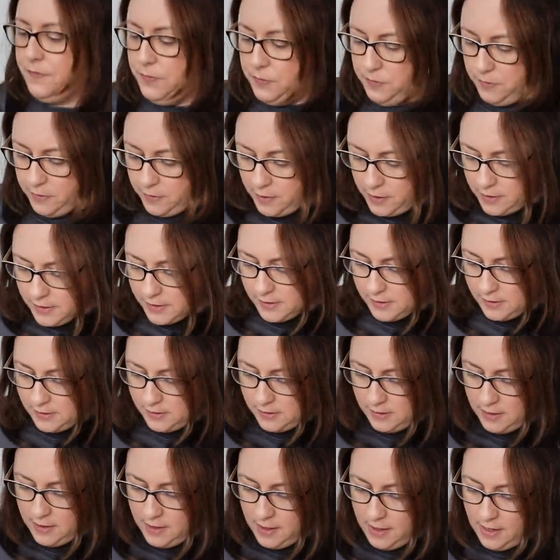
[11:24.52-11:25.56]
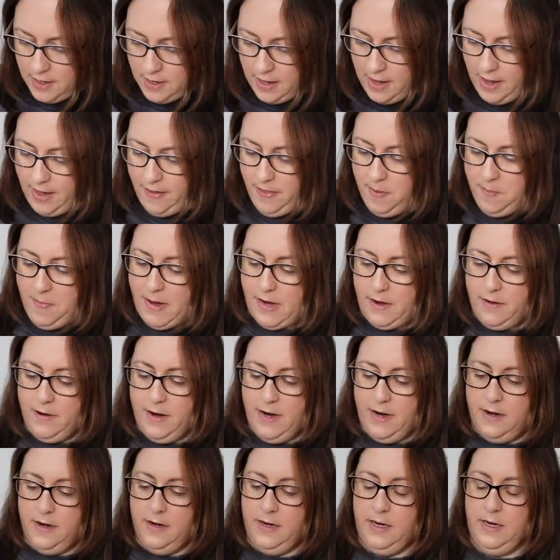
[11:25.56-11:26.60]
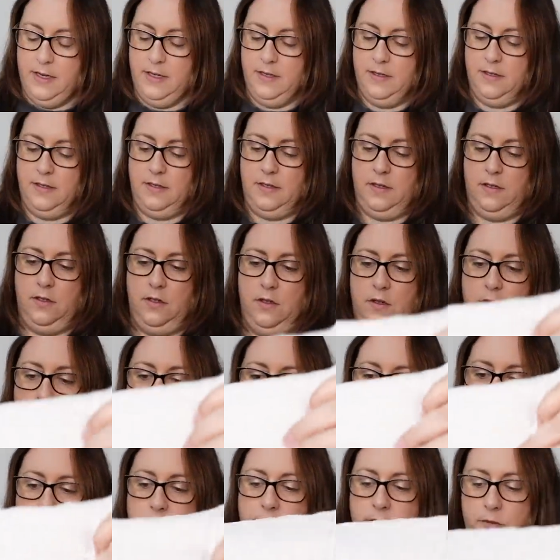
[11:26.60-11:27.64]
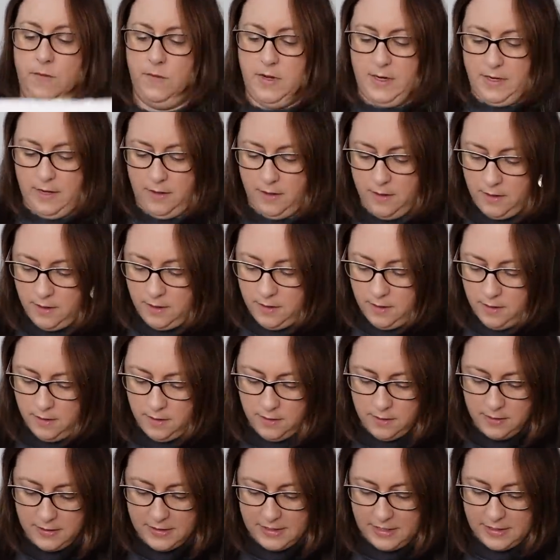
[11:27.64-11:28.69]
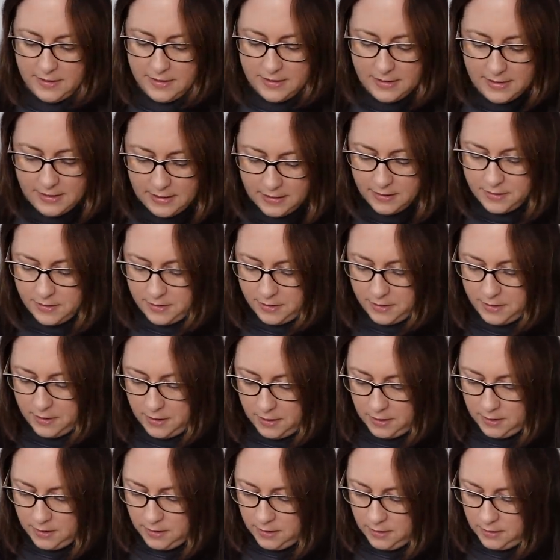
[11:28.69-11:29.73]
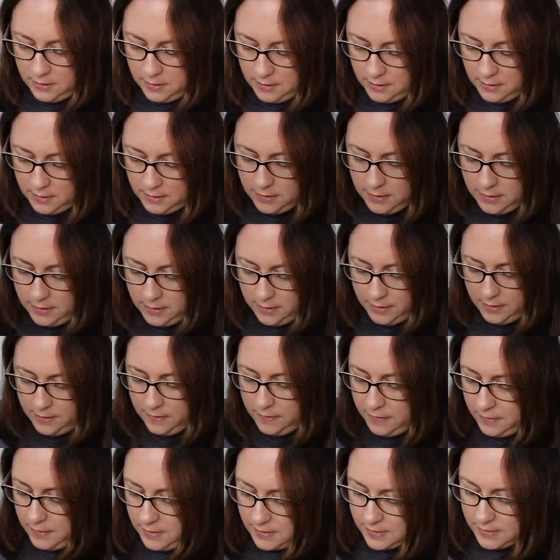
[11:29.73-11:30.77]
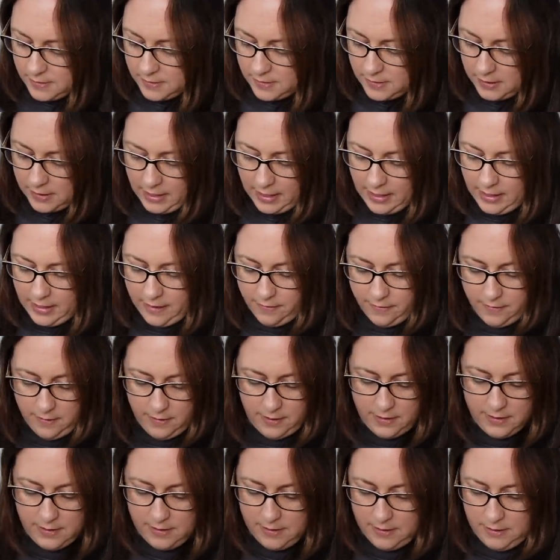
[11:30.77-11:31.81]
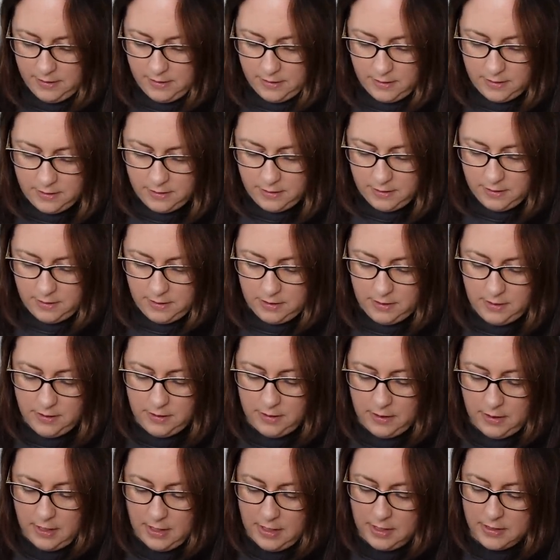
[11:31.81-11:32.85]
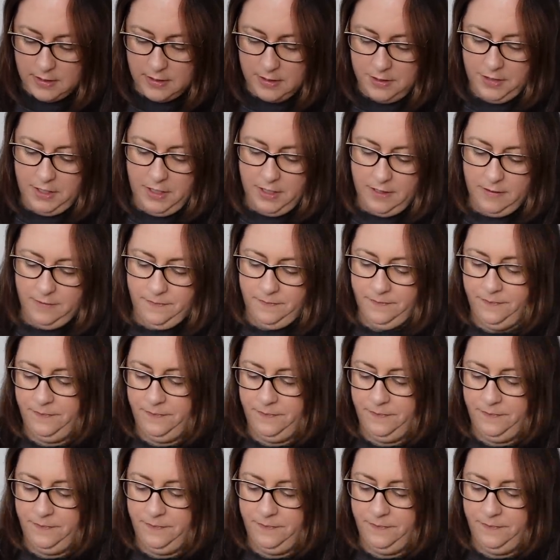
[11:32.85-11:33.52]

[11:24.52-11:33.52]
full cross and the background is 2/1 tent stitch. This is the cap that I stitched last year.